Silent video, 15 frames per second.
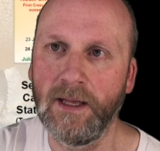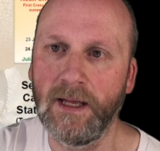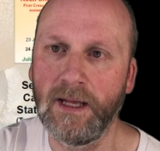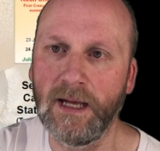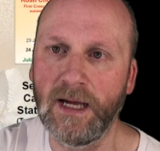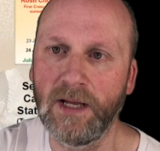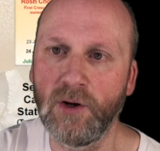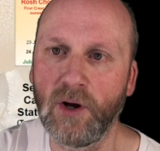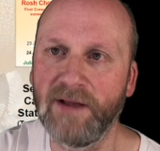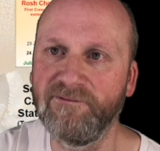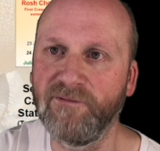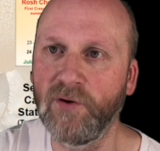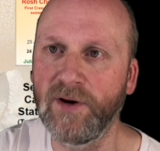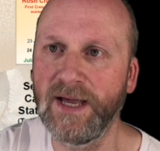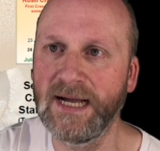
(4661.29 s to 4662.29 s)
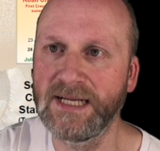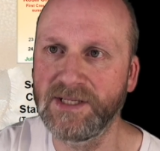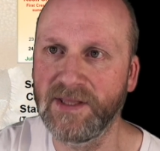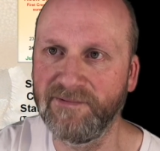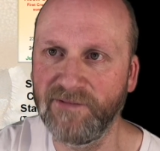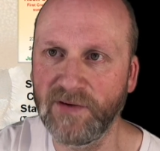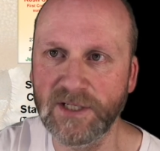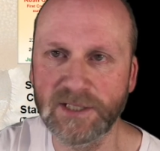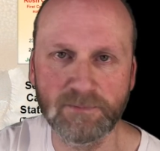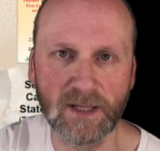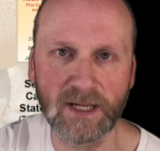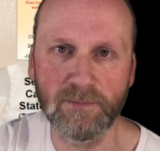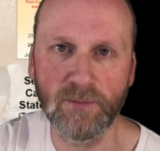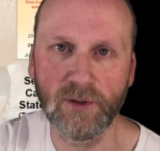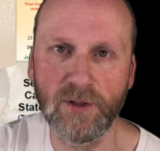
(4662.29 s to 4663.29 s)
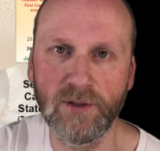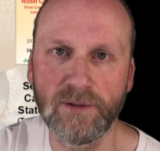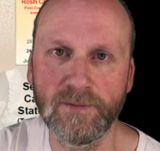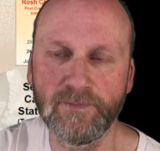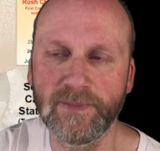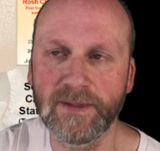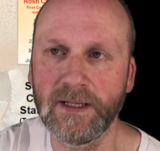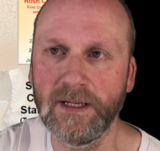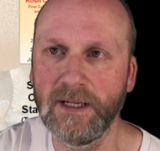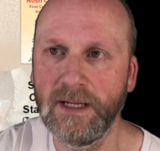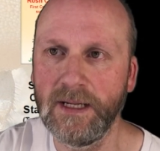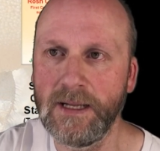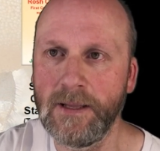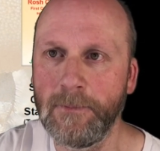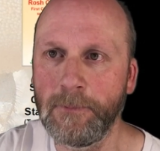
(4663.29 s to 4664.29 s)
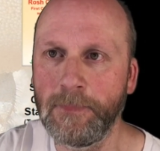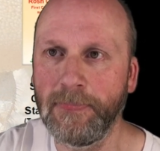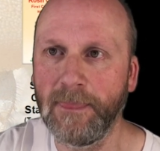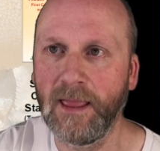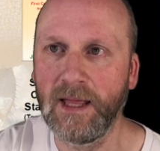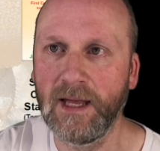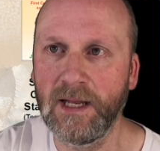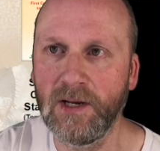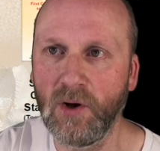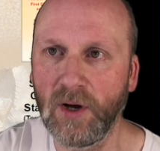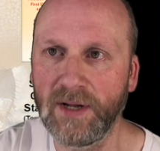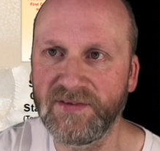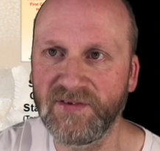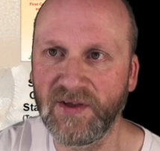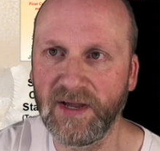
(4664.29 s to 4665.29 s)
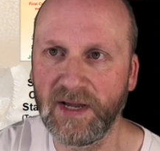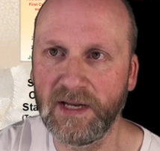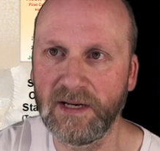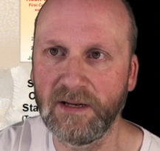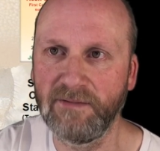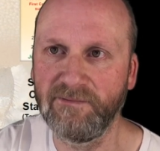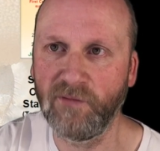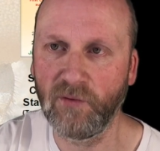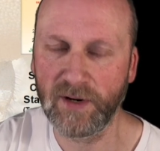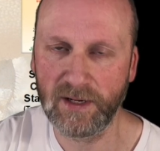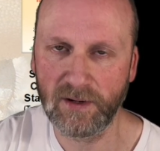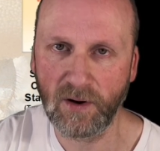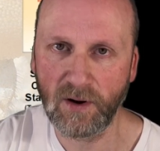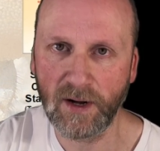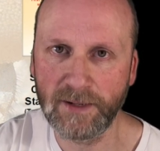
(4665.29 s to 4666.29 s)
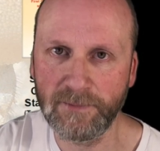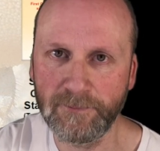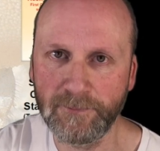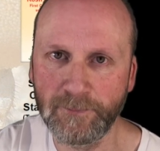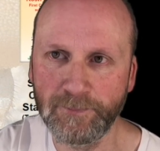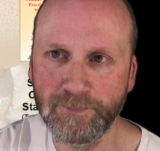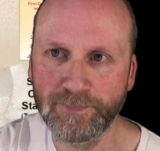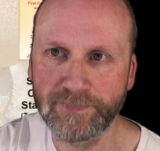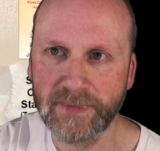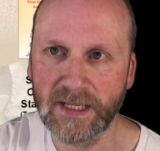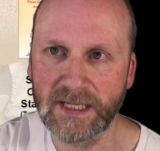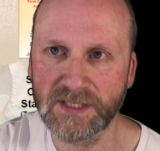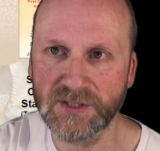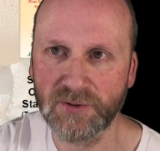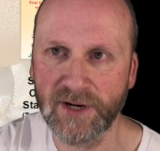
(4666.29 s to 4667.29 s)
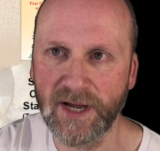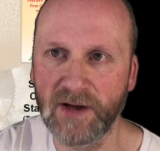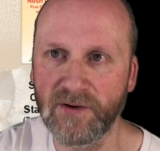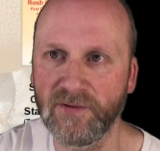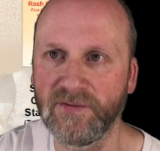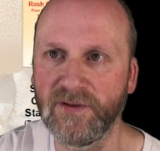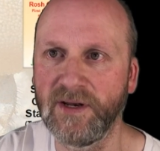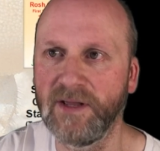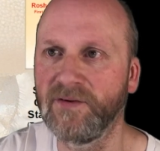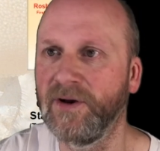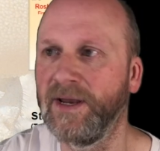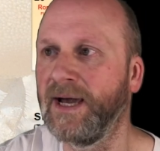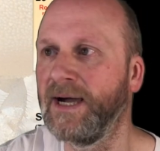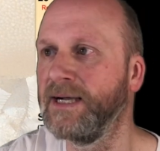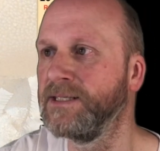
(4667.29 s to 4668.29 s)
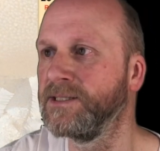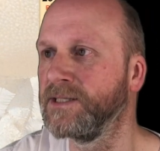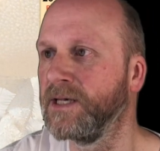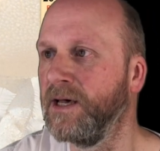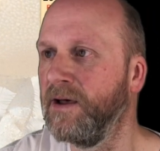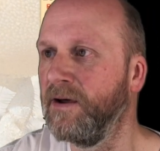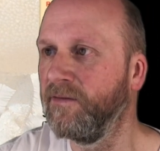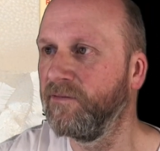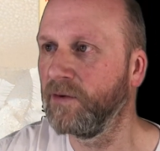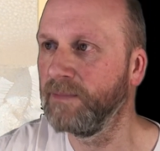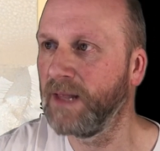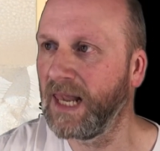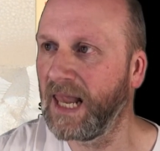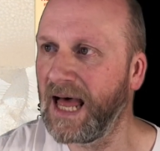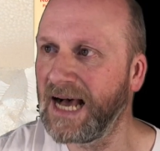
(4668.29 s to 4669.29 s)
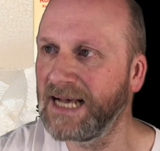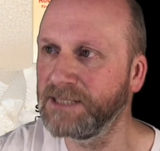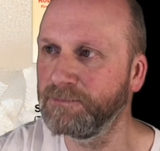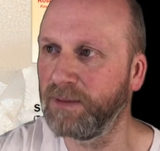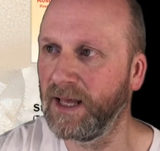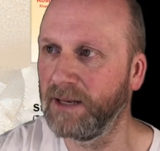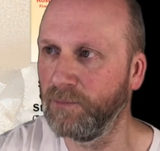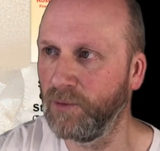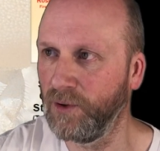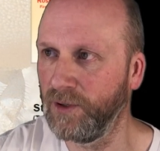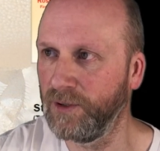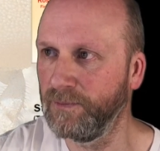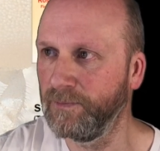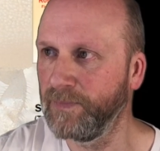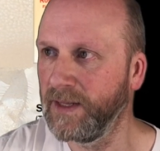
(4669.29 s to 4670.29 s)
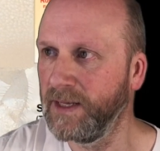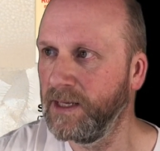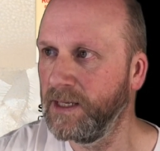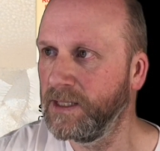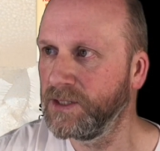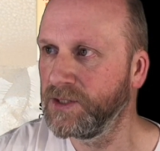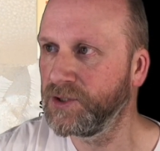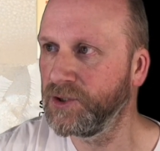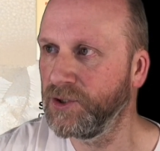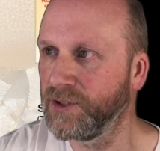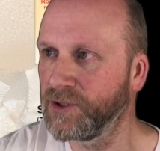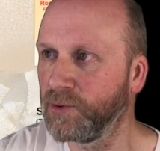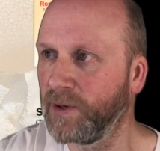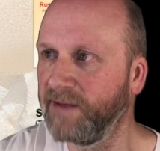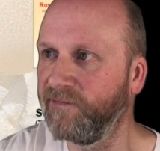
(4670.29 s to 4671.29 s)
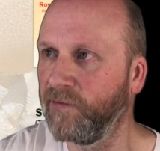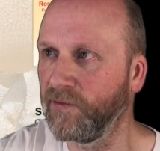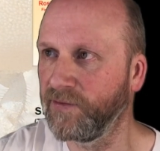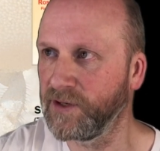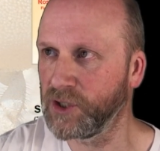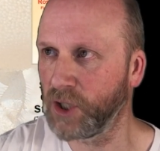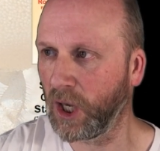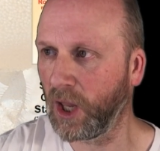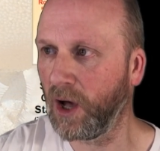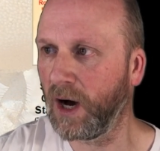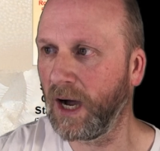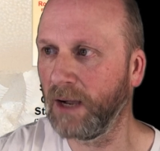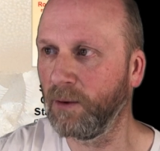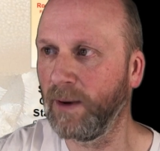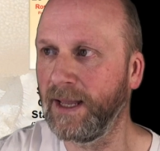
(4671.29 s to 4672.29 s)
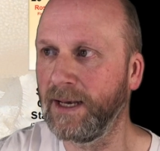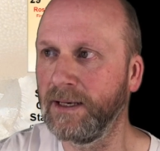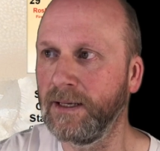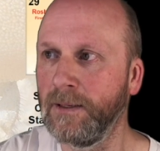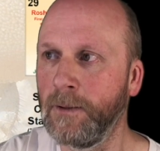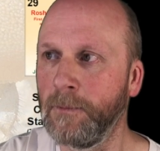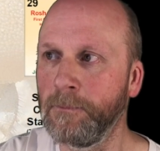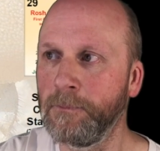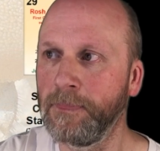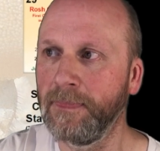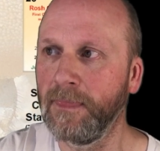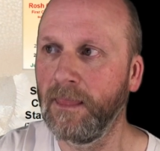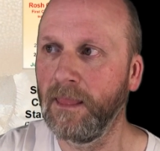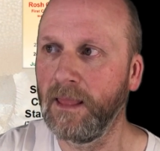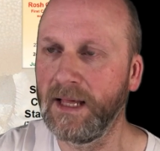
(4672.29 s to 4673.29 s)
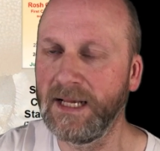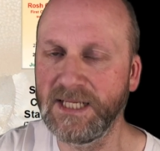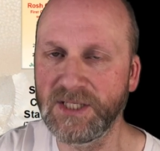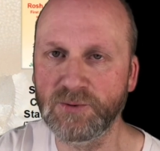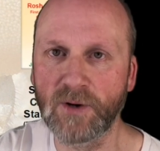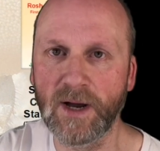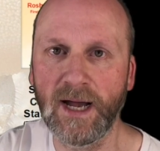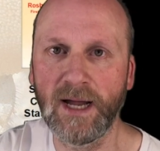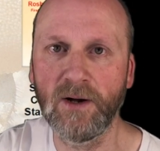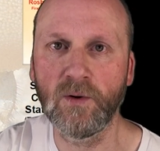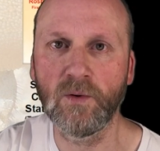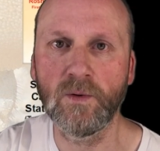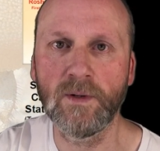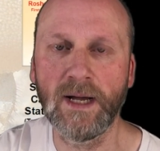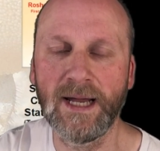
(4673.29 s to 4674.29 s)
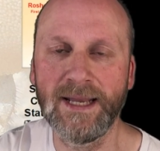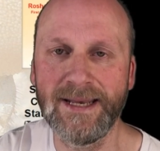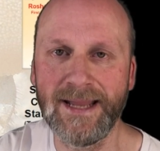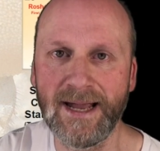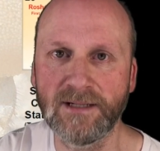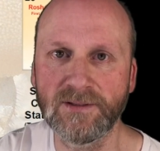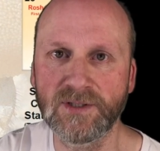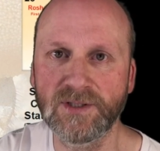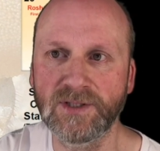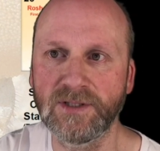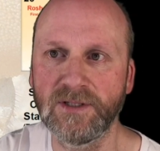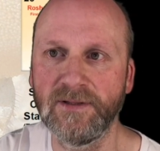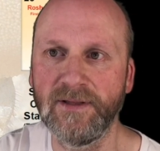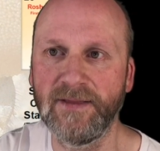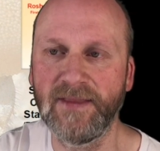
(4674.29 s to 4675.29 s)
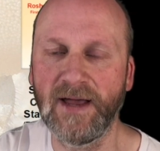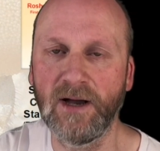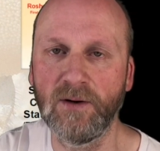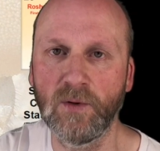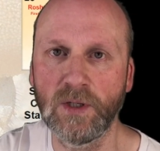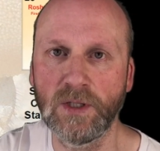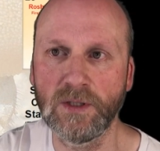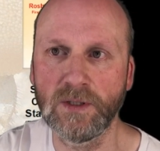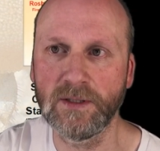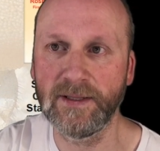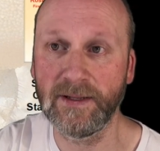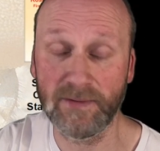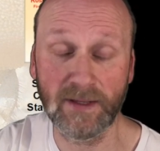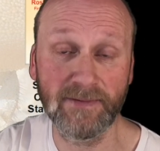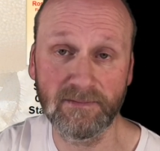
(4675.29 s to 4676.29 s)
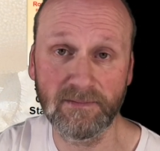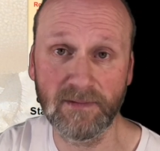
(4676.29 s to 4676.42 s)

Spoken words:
1948 to the first blood moon in 1949 is 333 days. From the last blood moon to the 24th of July, when Israel announced that they will be